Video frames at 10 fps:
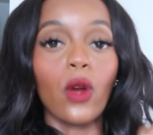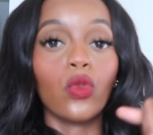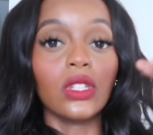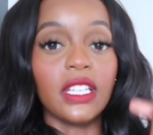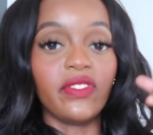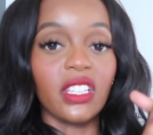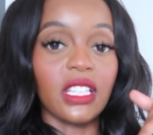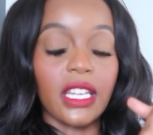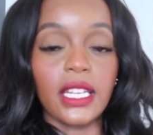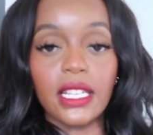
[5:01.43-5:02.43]
I will leave the
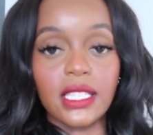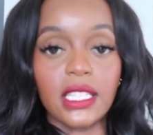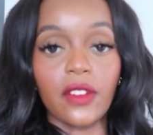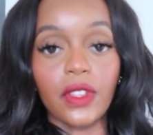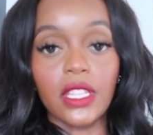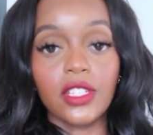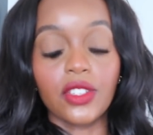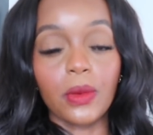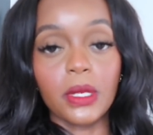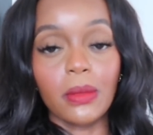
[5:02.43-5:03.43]
link and stuff in the
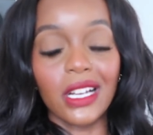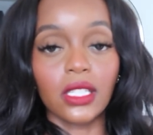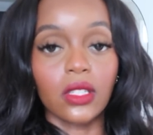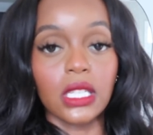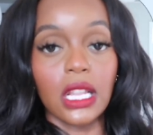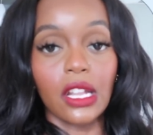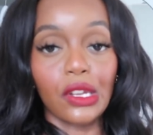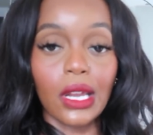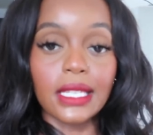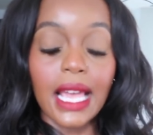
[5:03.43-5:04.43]
description box because a lot
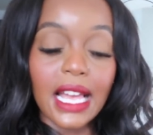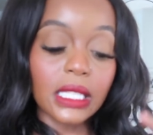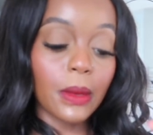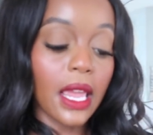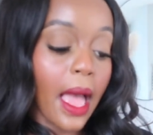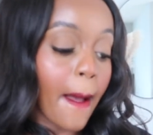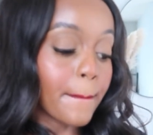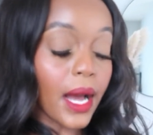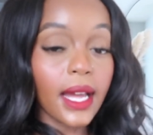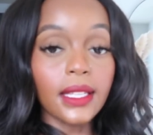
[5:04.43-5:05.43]
of you guys ask me.
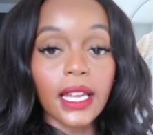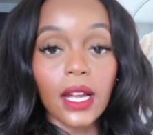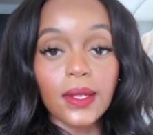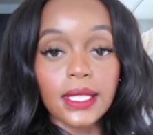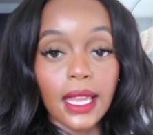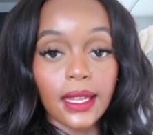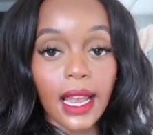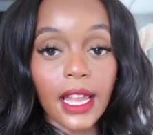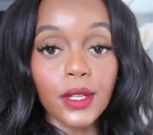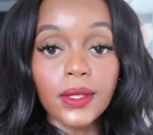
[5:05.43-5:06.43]
But like I was
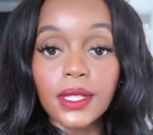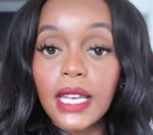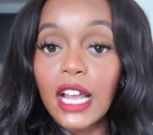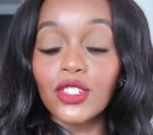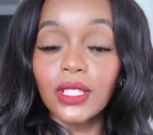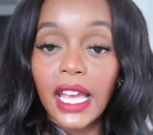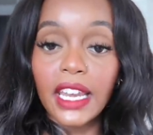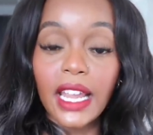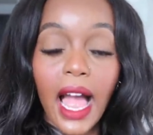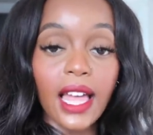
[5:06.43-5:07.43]
saying, I use natural
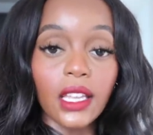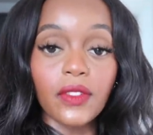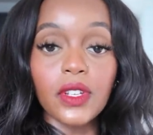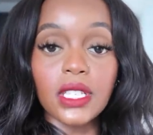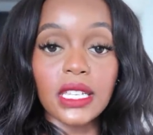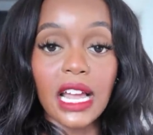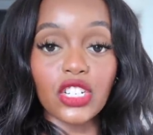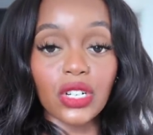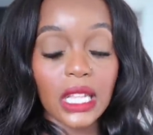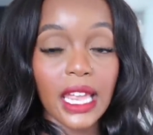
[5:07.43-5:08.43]
lighting. I love using
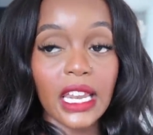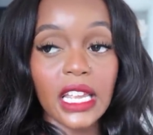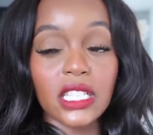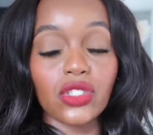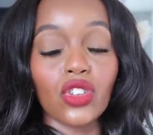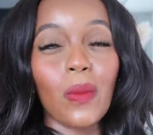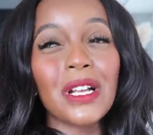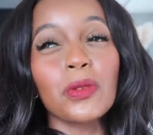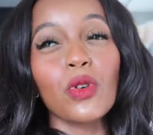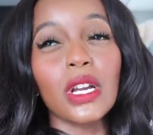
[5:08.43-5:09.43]
natural lighting. It's so
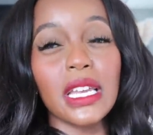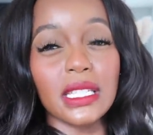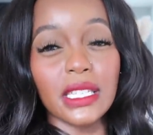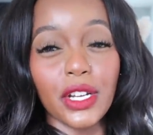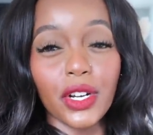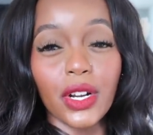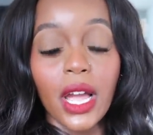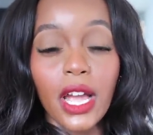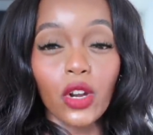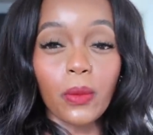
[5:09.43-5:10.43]
much more easier
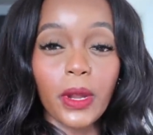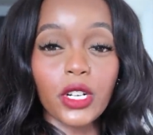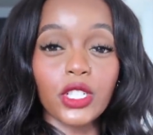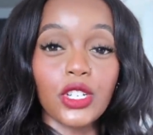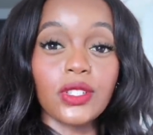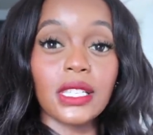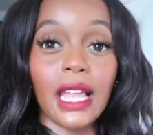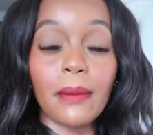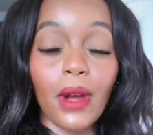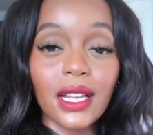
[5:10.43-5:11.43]
compared to using
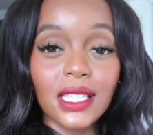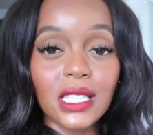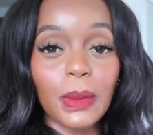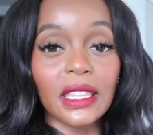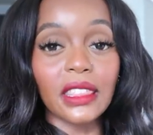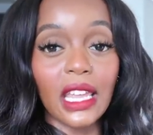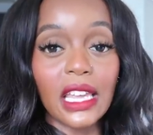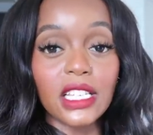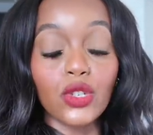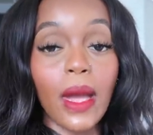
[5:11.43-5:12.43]
light boxes. But the
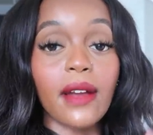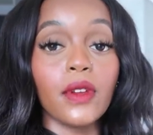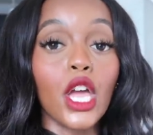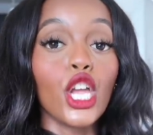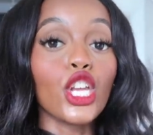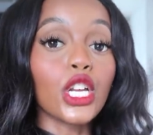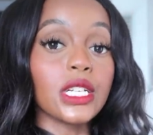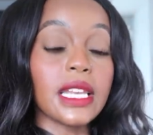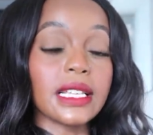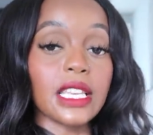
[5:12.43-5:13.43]
thing is, you have your
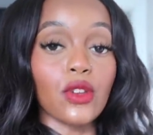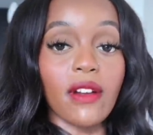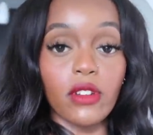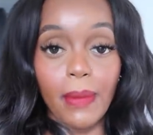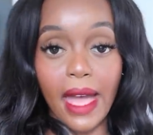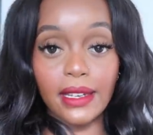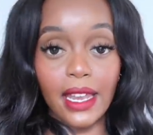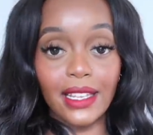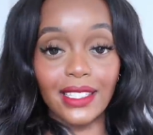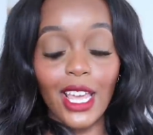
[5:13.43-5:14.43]
good days and you have your bad
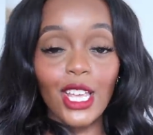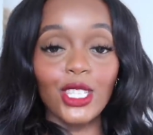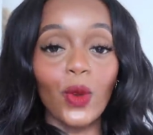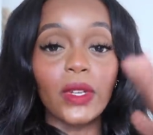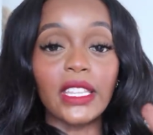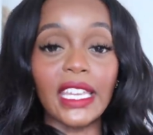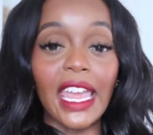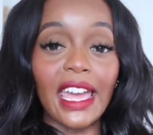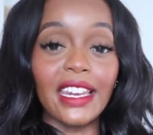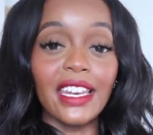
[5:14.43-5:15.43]
days. So with the
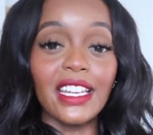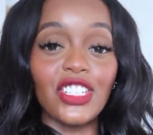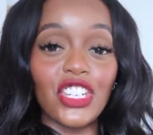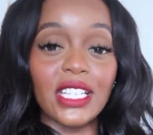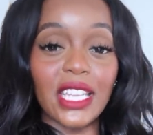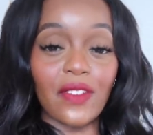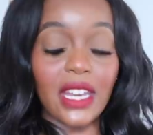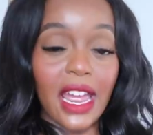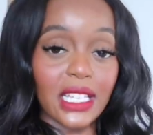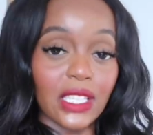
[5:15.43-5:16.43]
Canon
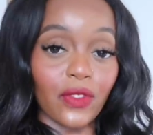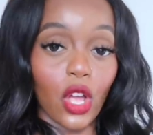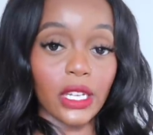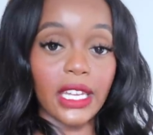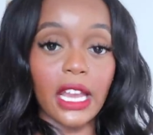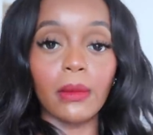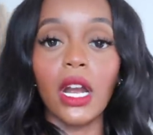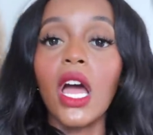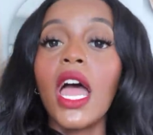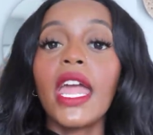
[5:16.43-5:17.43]
G7X, the vlogging
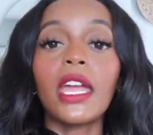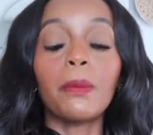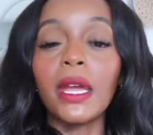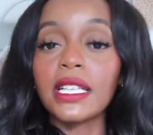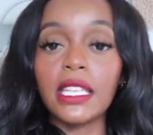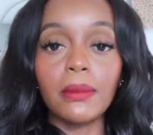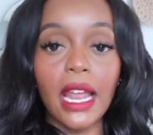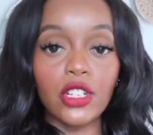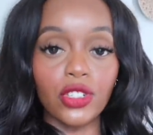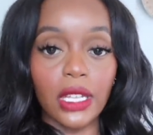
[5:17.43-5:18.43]
camera, it picks up
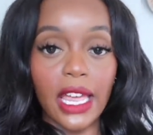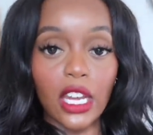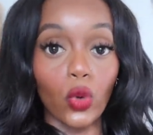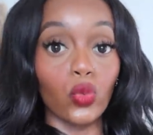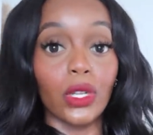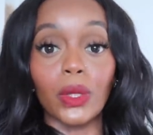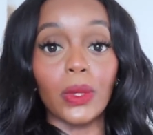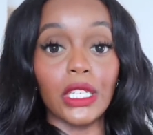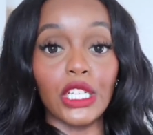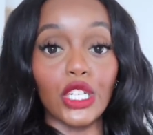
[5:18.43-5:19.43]
natural lighting really,
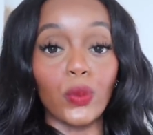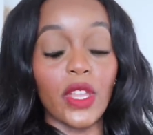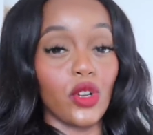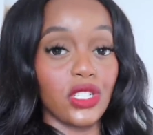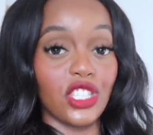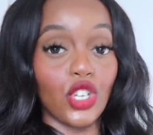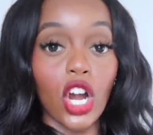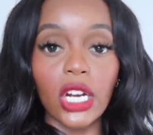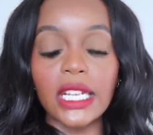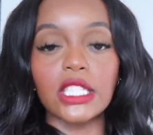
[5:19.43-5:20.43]
really good. Whether it's
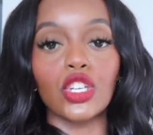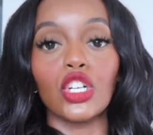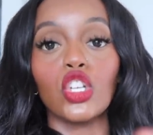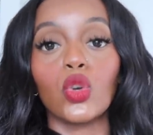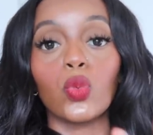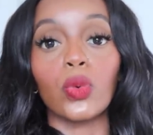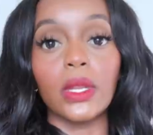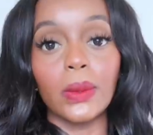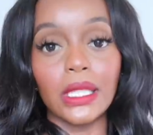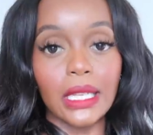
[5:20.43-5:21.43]
dark, it's gonna look
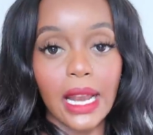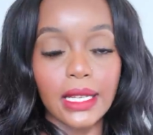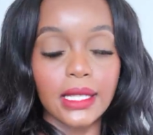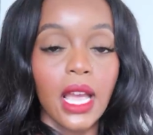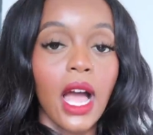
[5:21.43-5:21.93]
really, really nice.